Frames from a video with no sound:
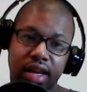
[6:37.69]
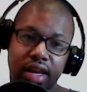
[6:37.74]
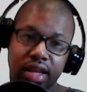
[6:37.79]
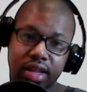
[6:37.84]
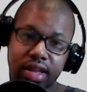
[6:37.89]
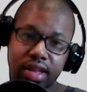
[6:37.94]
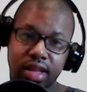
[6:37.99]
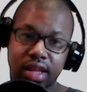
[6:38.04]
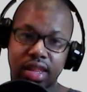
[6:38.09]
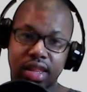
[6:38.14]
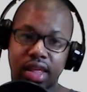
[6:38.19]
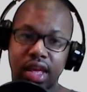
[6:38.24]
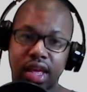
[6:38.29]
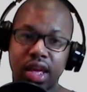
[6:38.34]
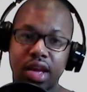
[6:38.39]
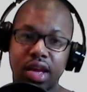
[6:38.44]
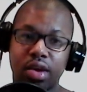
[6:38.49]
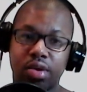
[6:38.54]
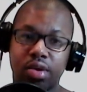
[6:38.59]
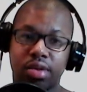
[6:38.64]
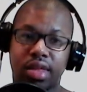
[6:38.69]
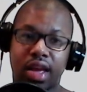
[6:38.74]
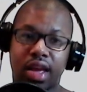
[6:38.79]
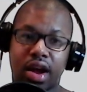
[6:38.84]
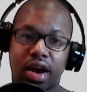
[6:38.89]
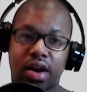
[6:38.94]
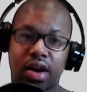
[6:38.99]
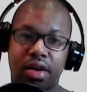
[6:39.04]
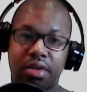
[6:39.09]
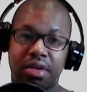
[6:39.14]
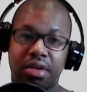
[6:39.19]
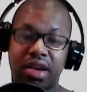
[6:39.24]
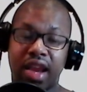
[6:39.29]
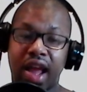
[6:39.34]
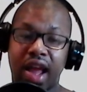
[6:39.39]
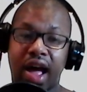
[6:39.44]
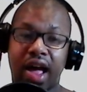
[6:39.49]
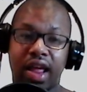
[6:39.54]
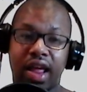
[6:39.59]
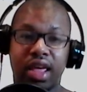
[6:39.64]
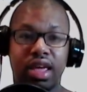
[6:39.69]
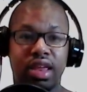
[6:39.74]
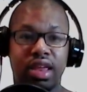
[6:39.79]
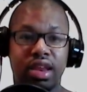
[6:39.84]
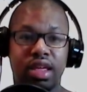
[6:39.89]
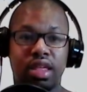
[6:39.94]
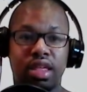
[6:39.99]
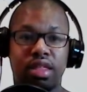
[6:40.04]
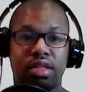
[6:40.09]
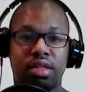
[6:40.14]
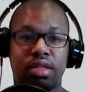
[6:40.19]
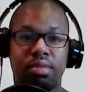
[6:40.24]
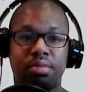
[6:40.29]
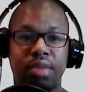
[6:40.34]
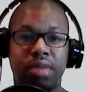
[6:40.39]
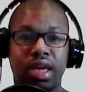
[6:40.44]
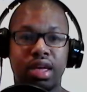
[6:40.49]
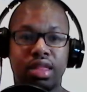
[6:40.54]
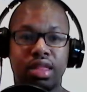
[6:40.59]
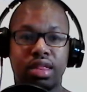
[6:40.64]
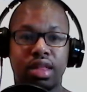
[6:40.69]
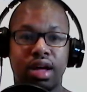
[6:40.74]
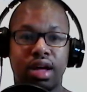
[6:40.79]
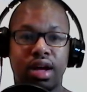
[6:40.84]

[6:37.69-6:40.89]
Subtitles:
it's the Eagles that are not in this mix.